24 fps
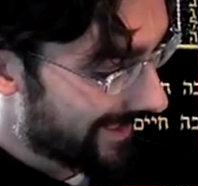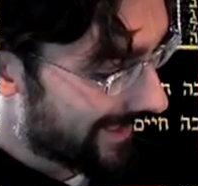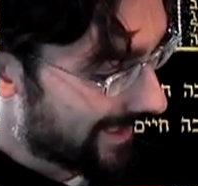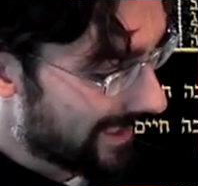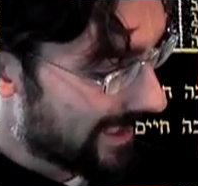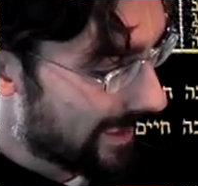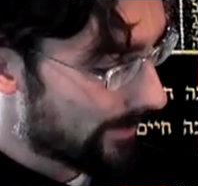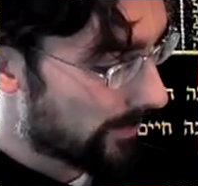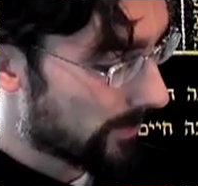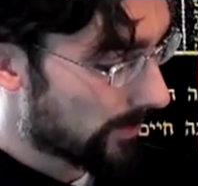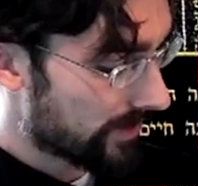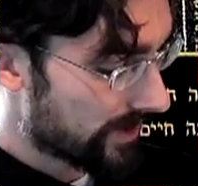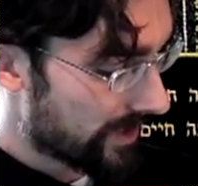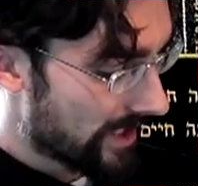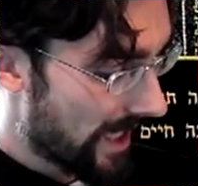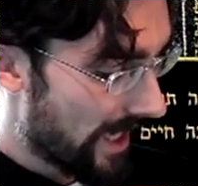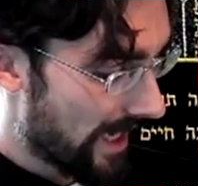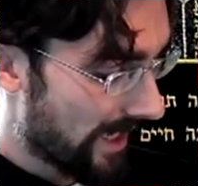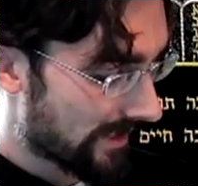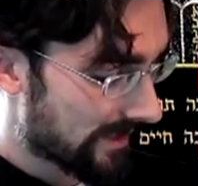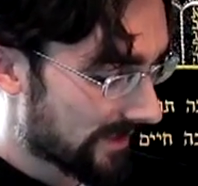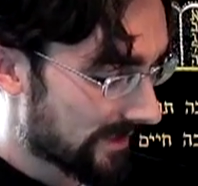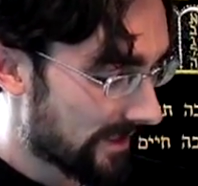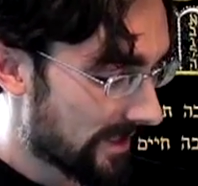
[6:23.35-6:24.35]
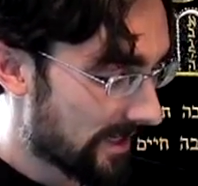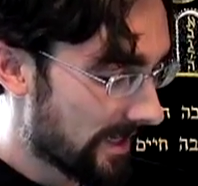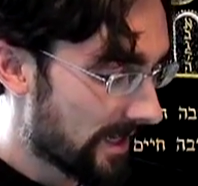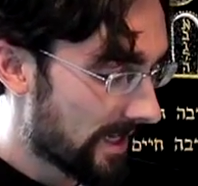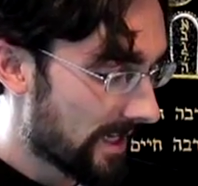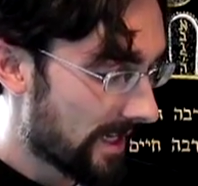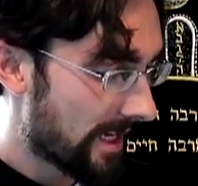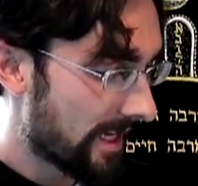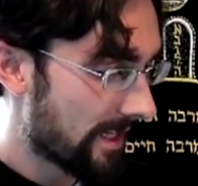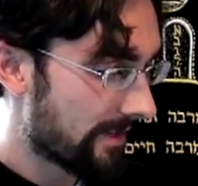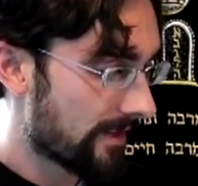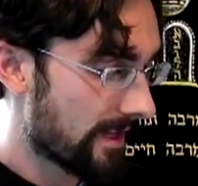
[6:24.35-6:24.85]
Hebrew text,
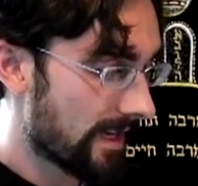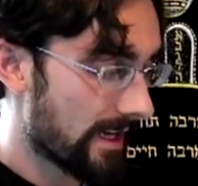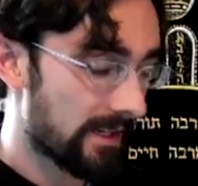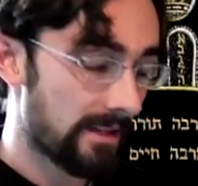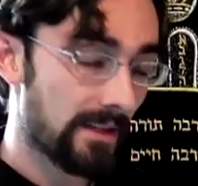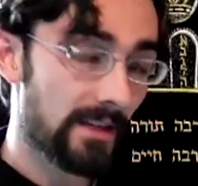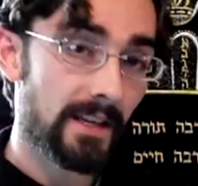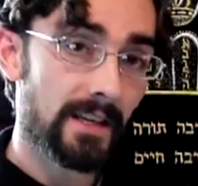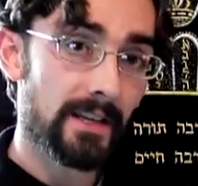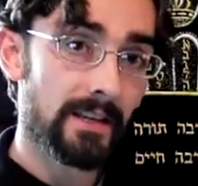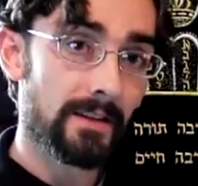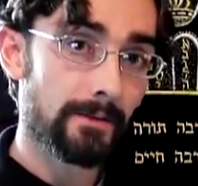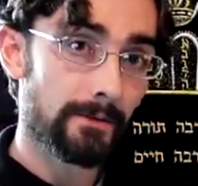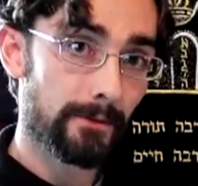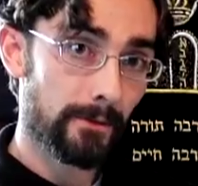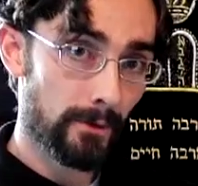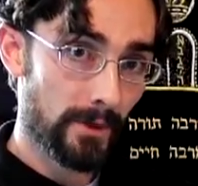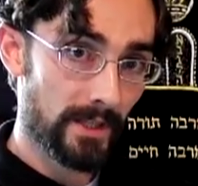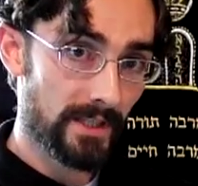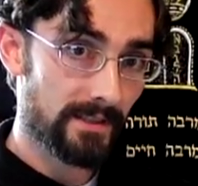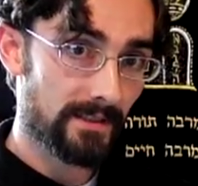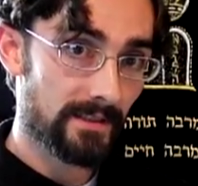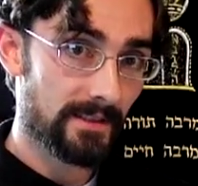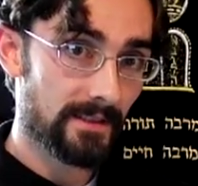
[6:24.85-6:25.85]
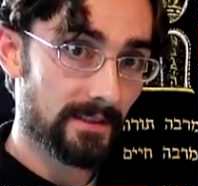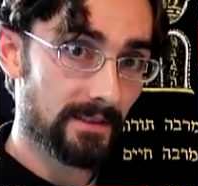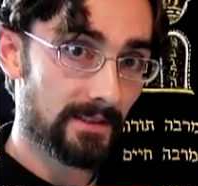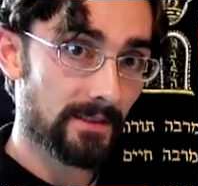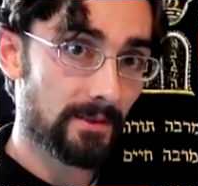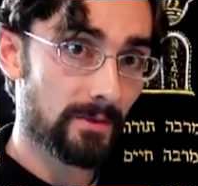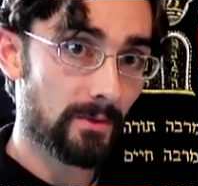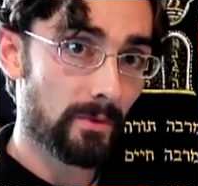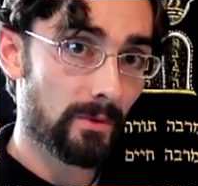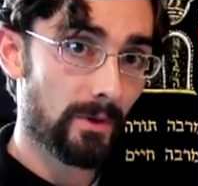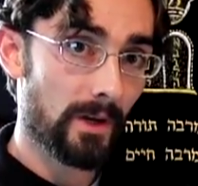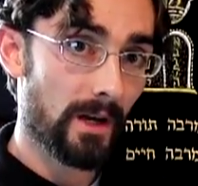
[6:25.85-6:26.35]
in that, for instance,
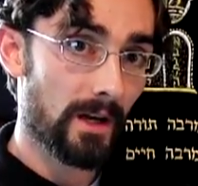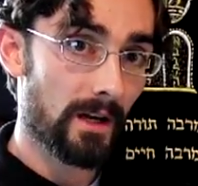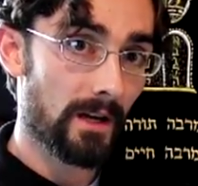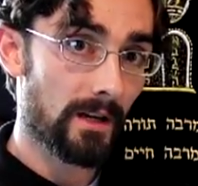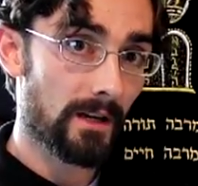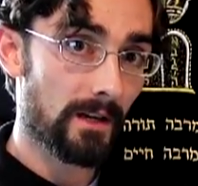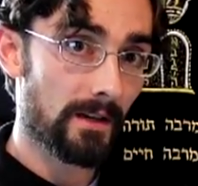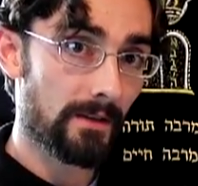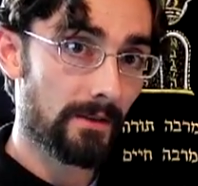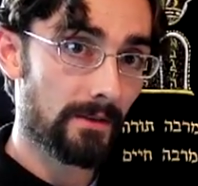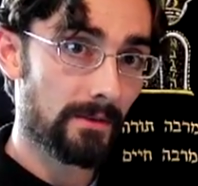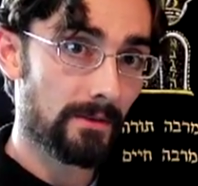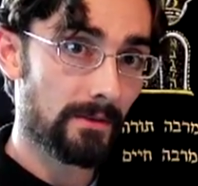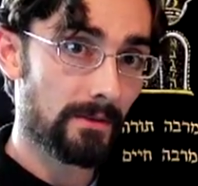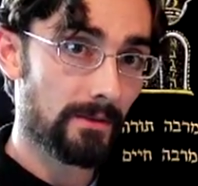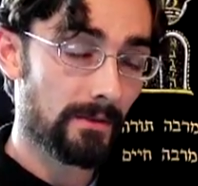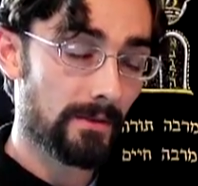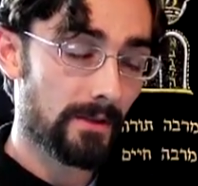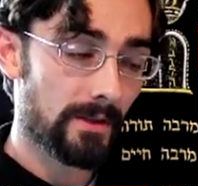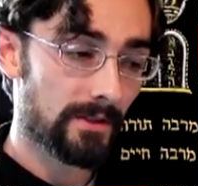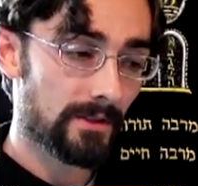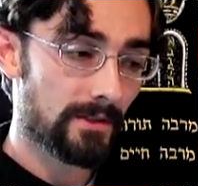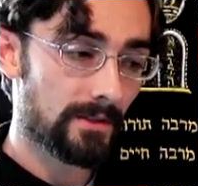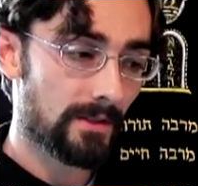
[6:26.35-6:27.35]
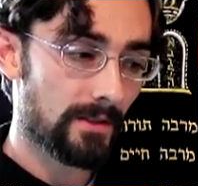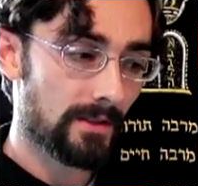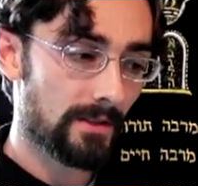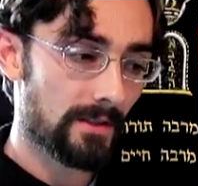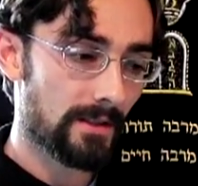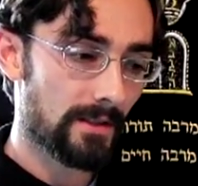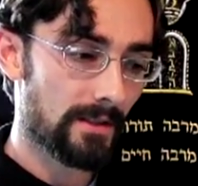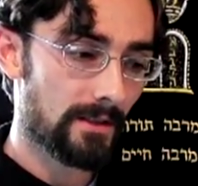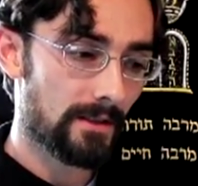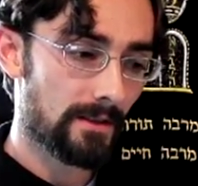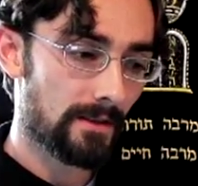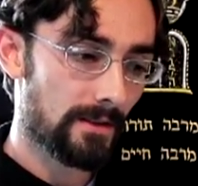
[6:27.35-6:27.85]
uh, this,
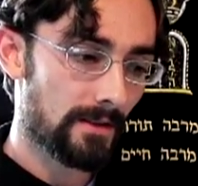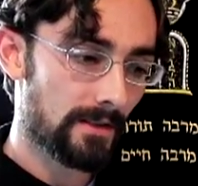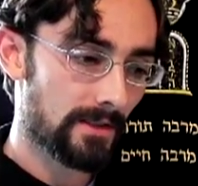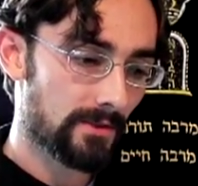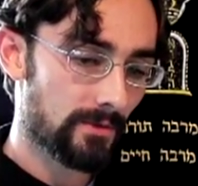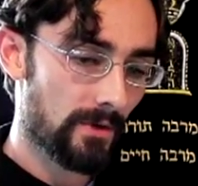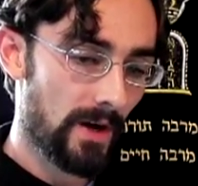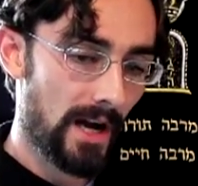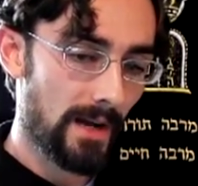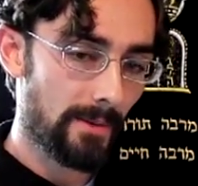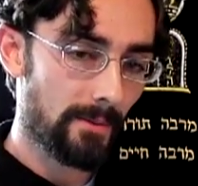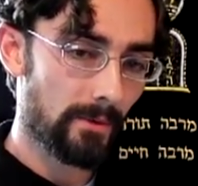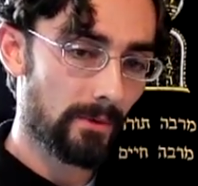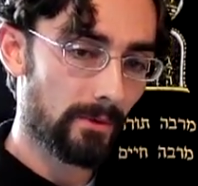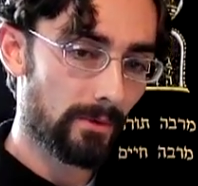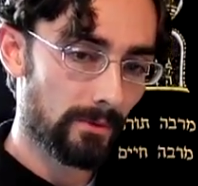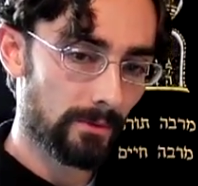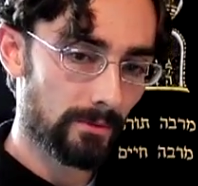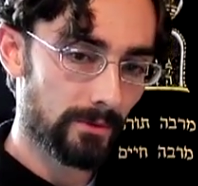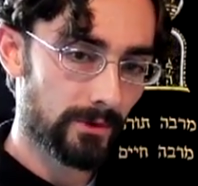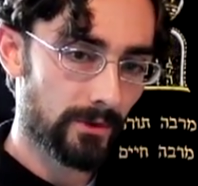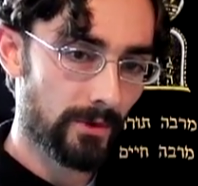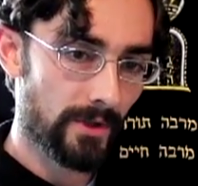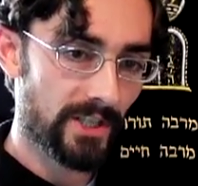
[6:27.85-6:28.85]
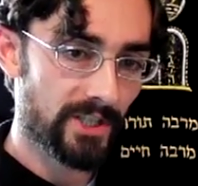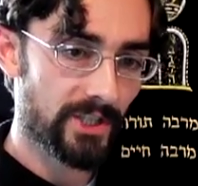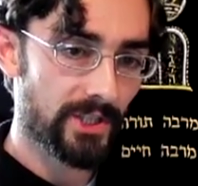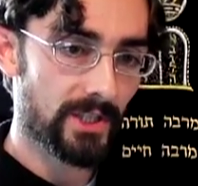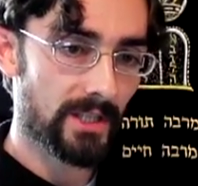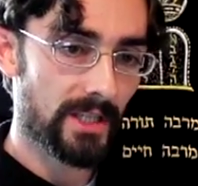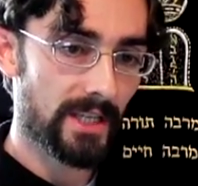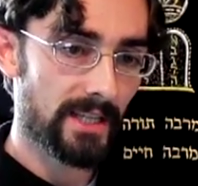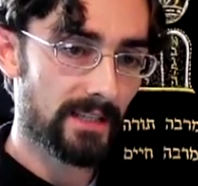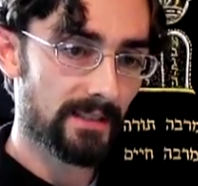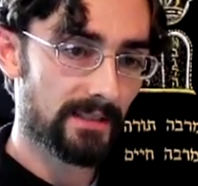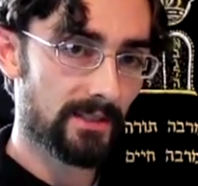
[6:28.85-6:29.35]
the scribal
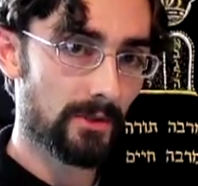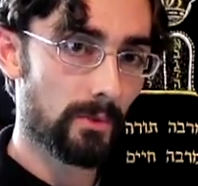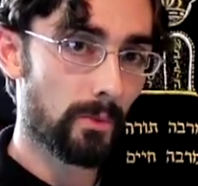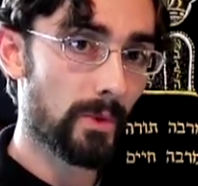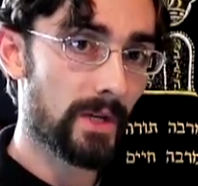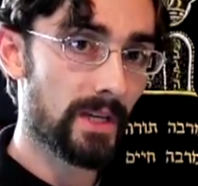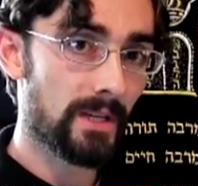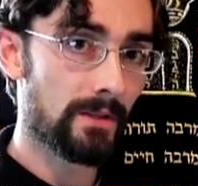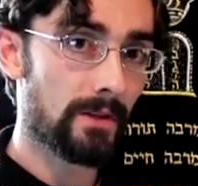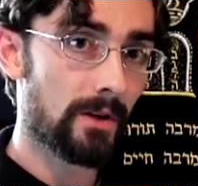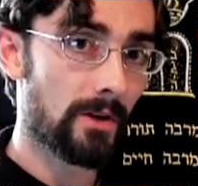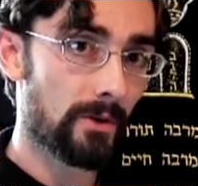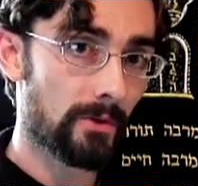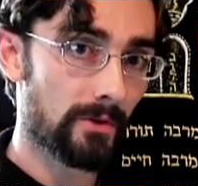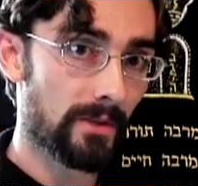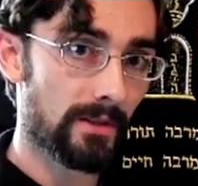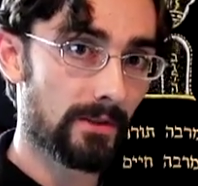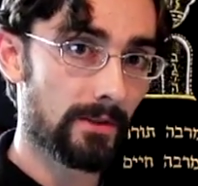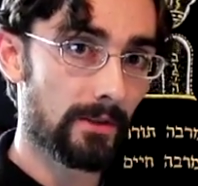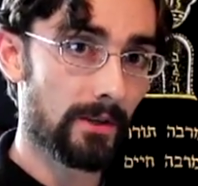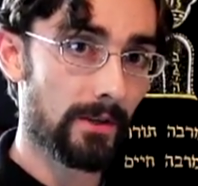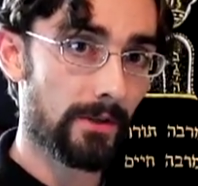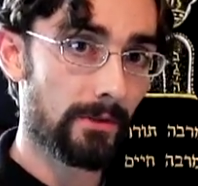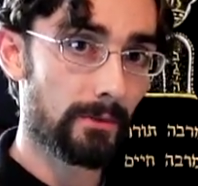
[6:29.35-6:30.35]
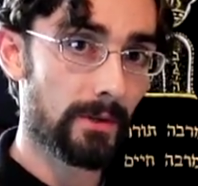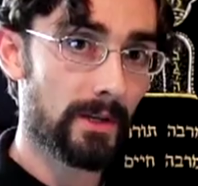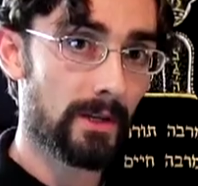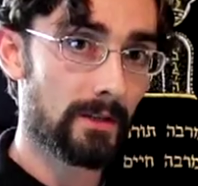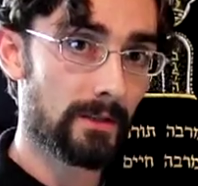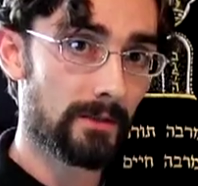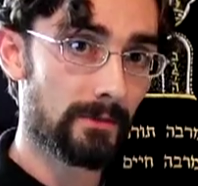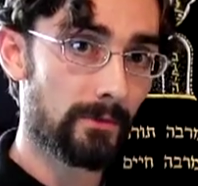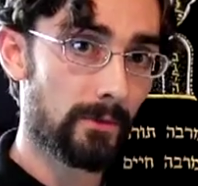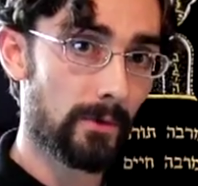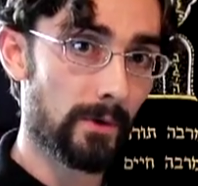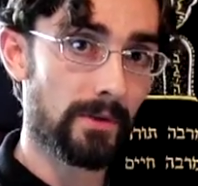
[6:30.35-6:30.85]
tradition is that we know that there are
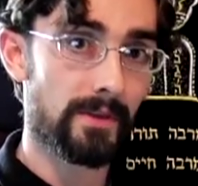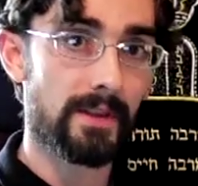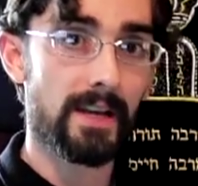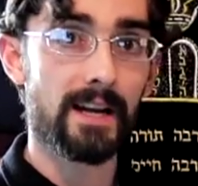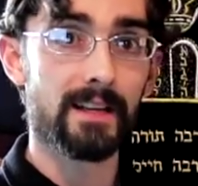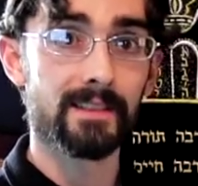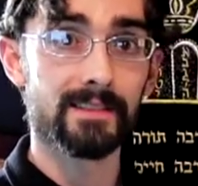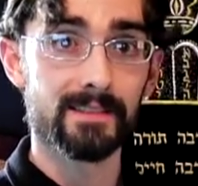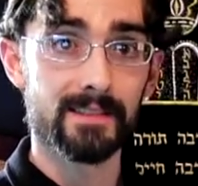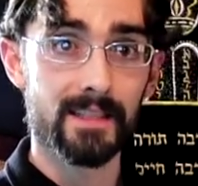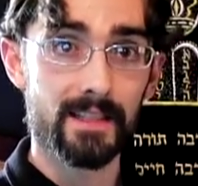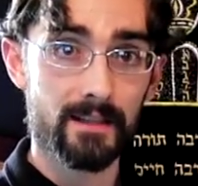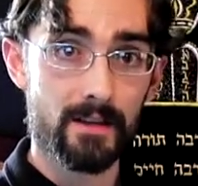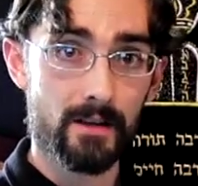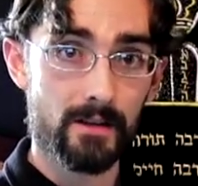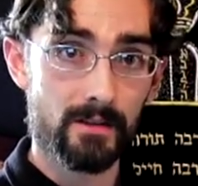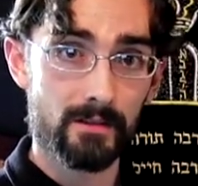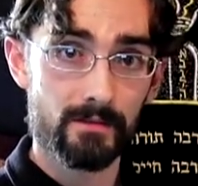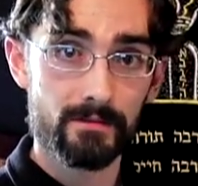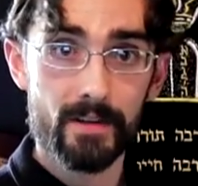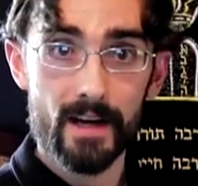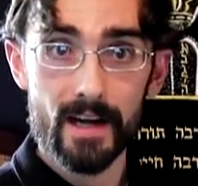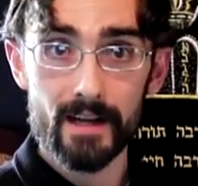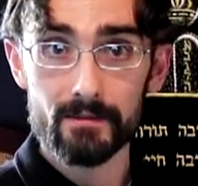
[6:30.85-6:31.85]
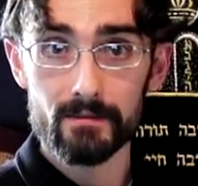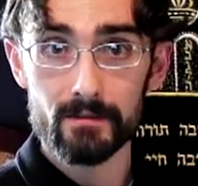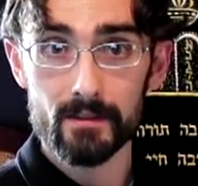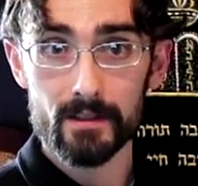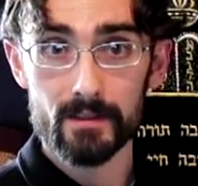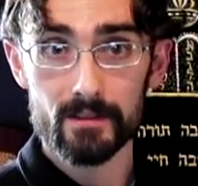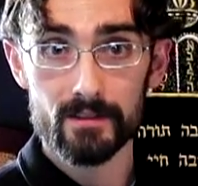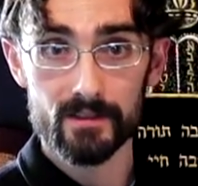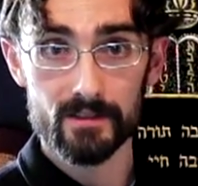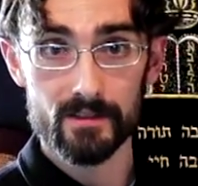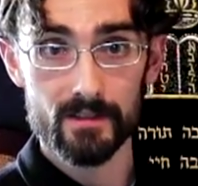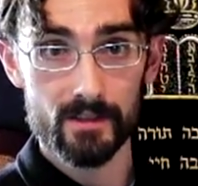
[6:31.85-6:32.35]
304,805
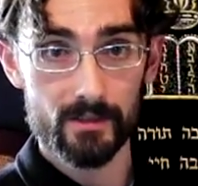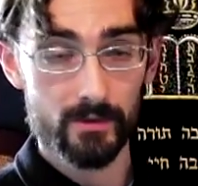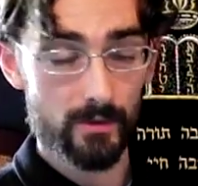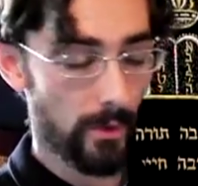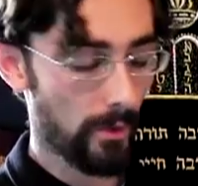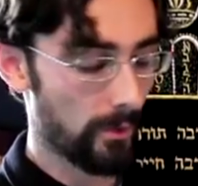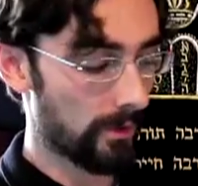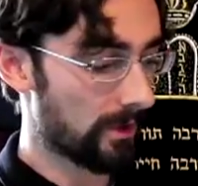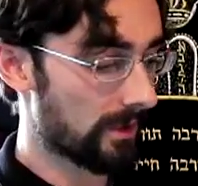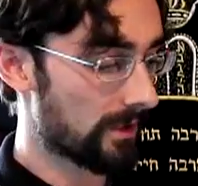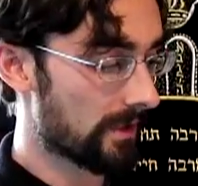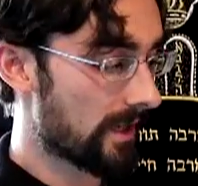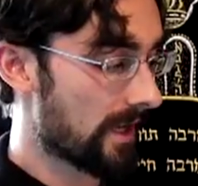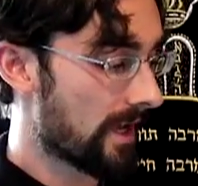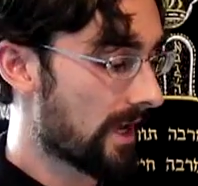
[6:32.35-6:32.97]
letters in the Torah.